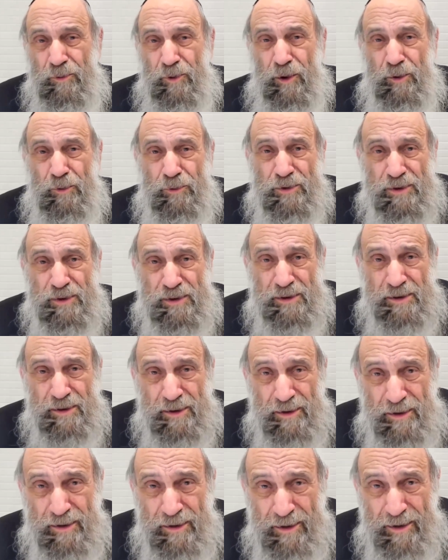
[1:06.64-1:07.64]
What
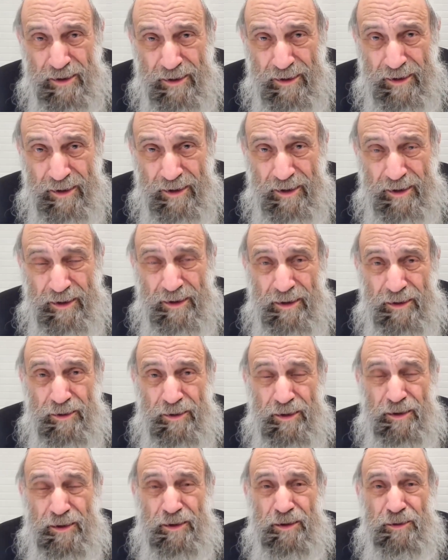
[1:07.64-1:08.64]
was the
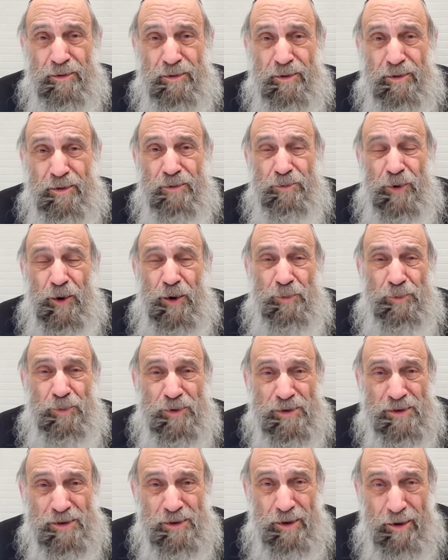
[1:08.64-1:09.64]

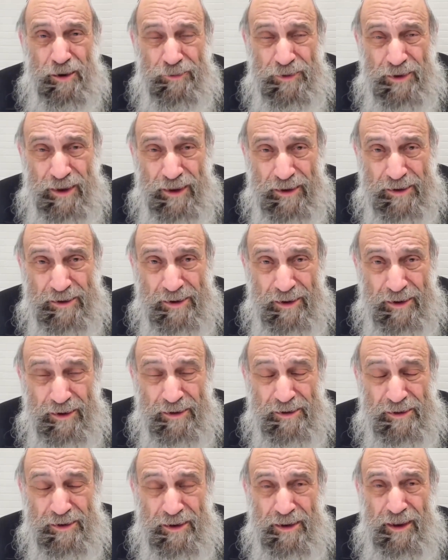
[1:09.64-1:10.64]
purpose of the
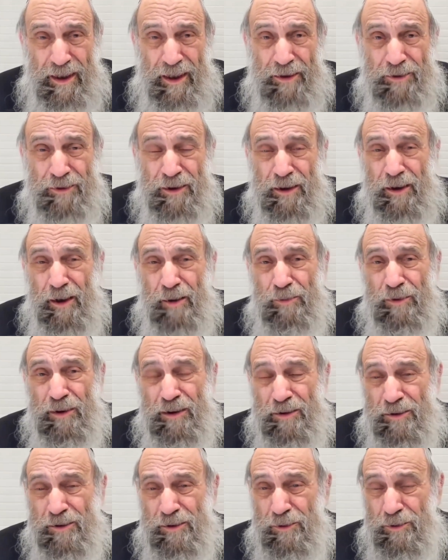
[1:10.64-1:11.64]
Exodus, and now they're
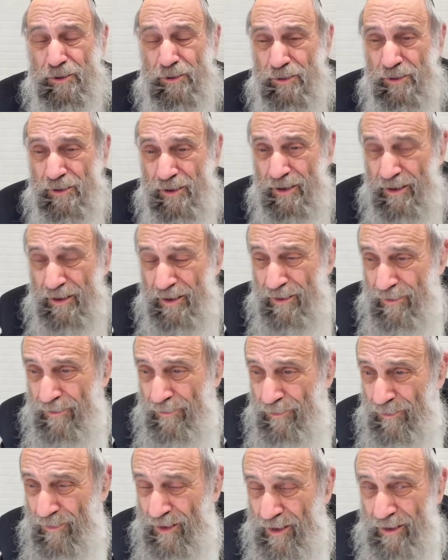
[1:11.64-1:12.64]
coming to
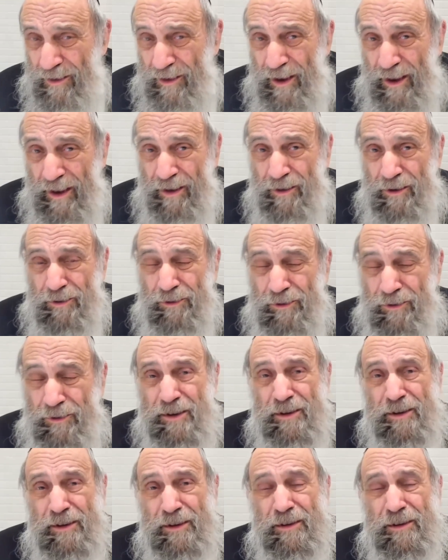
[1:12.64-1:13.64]
the end of
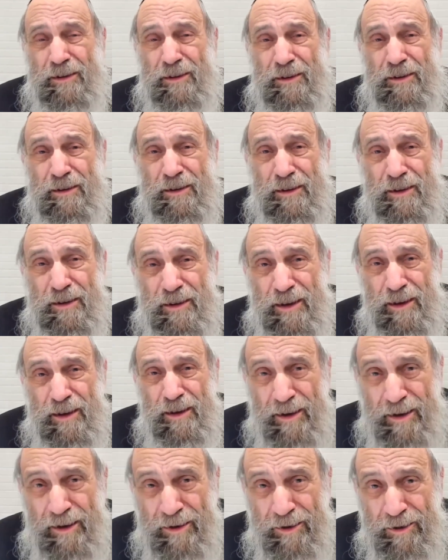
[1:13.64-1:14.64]
it
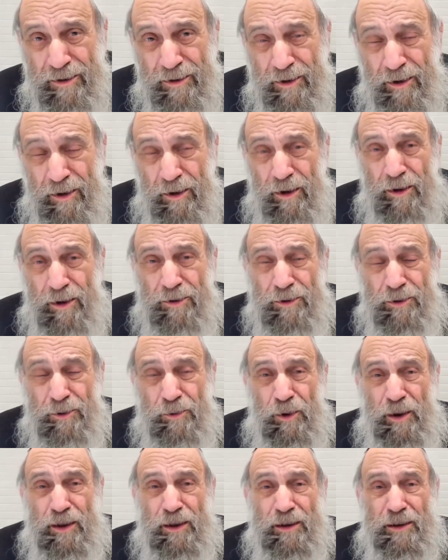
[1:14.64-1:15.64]
and on
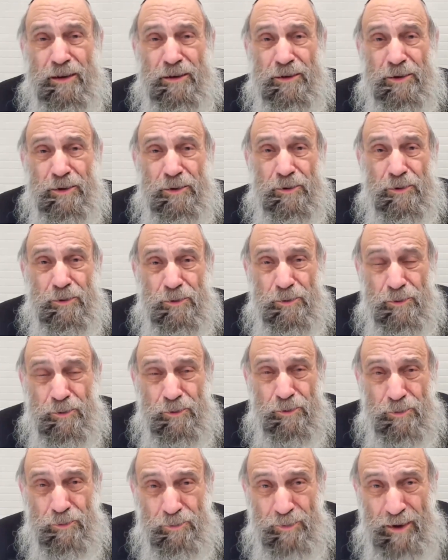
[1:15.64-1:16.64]
their way
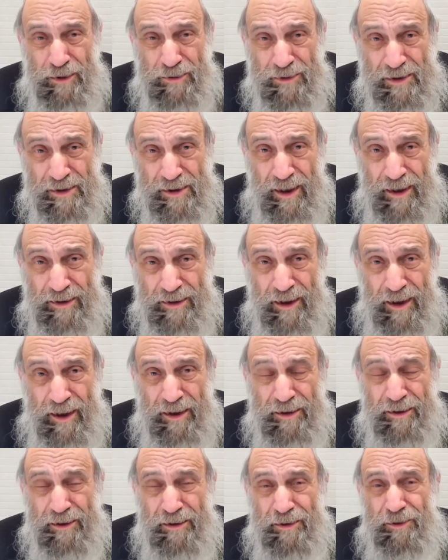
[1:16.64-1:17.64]
to Mount
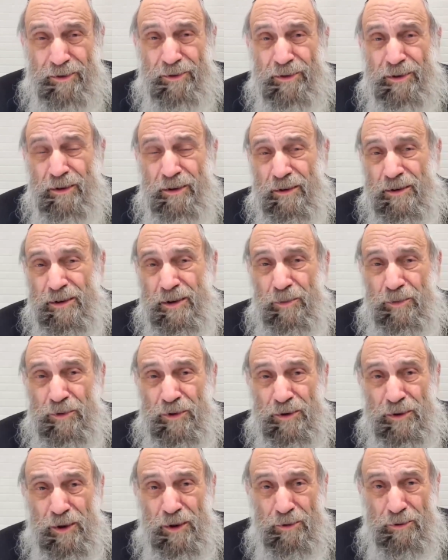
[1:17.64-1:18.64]
Sinai to
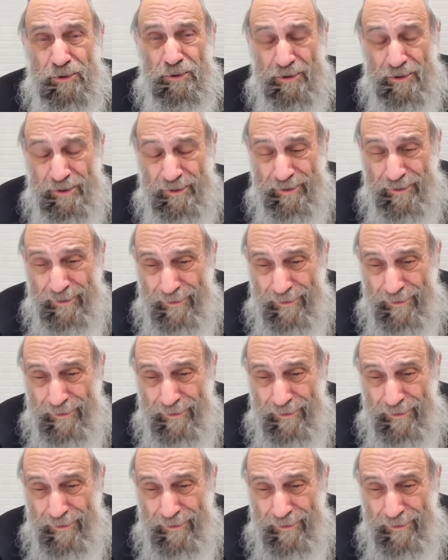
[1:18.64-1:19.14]
accept the Torah.